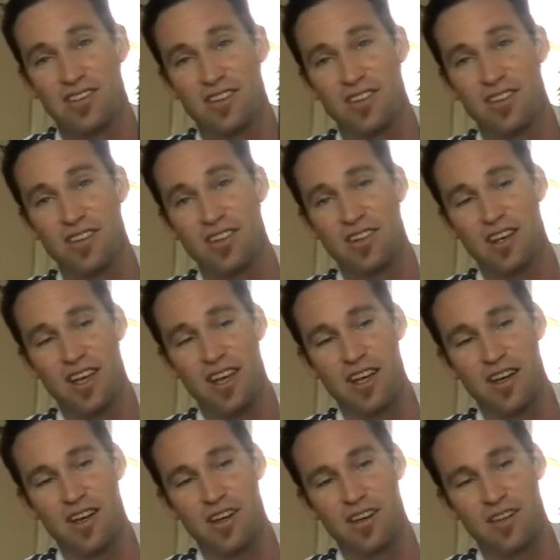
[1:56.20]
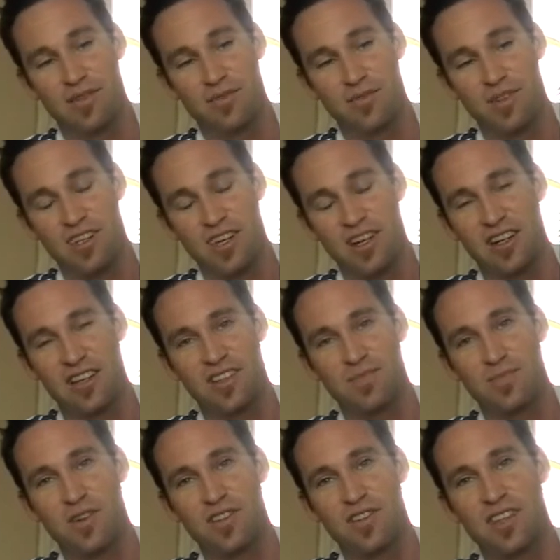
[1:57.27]
good in particular
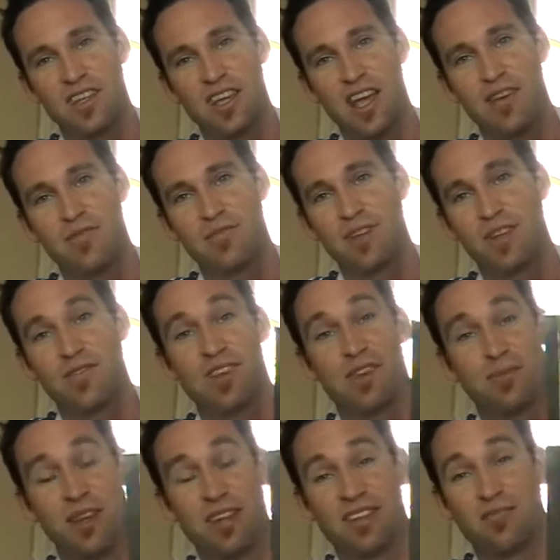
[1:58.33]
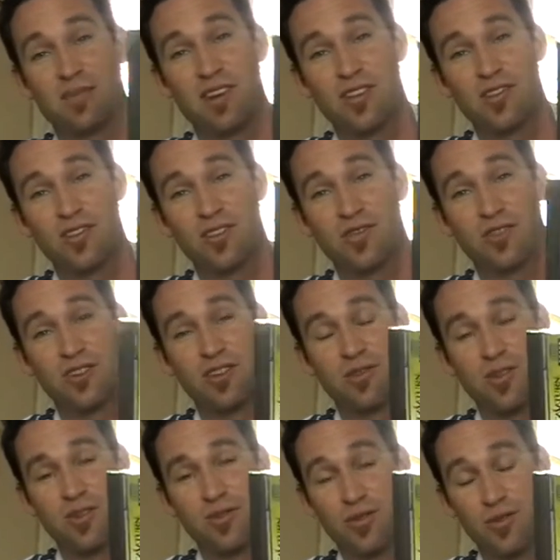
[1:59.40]
spots of the game, even compared to the Mega Drive version,
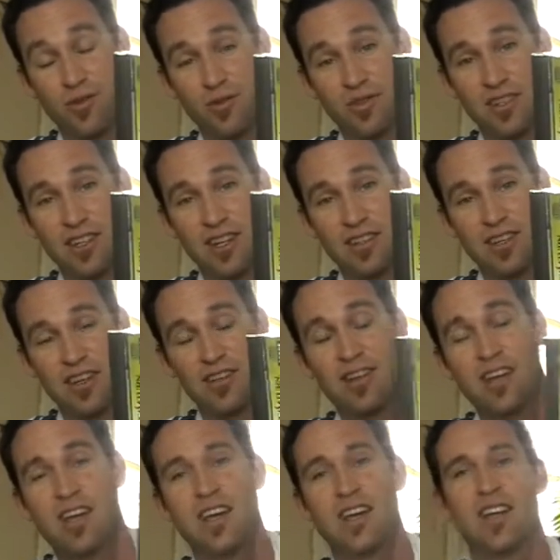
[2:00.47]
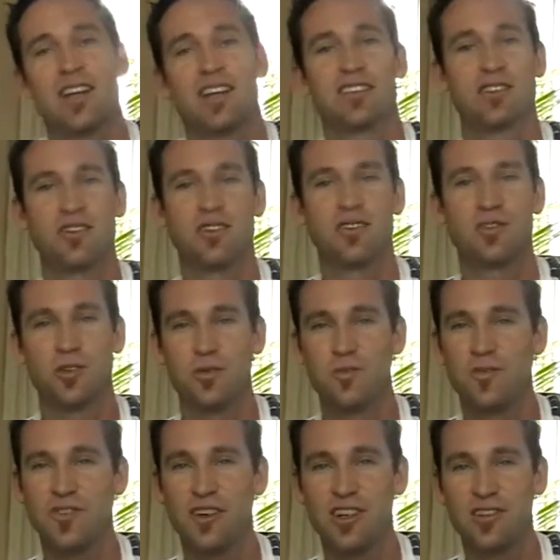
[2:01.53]
I thought was a letdown. It's got a zoom
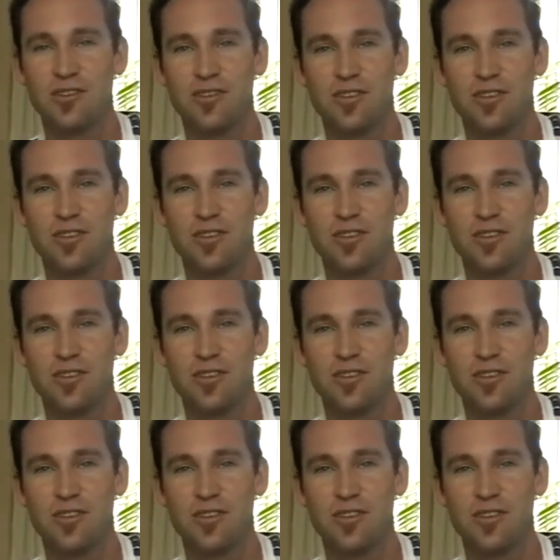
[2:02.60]
feature